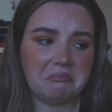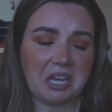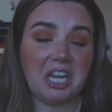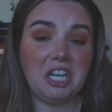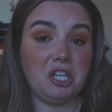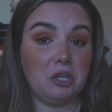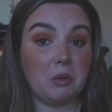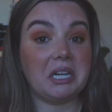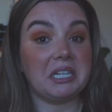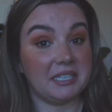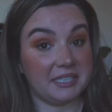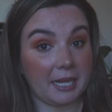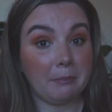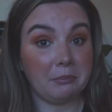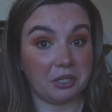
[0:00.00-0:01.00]
and you
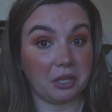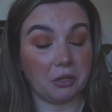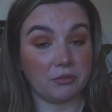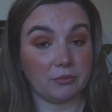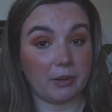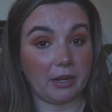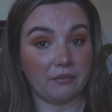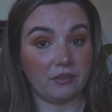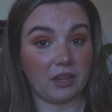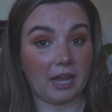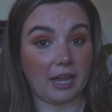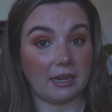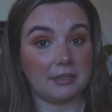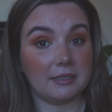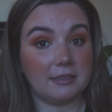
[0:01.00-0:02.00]
accept those red
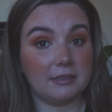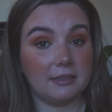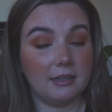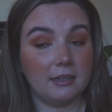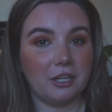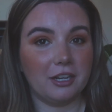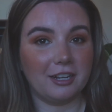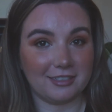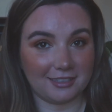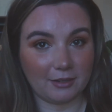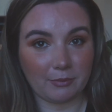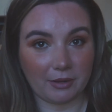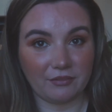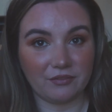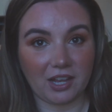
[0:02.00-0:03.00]
flags. I
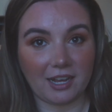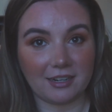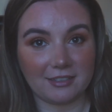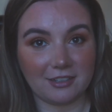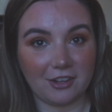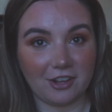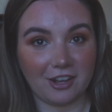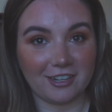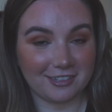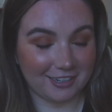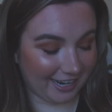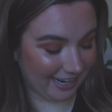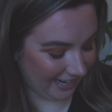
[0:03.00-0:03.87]
said red flags a lot.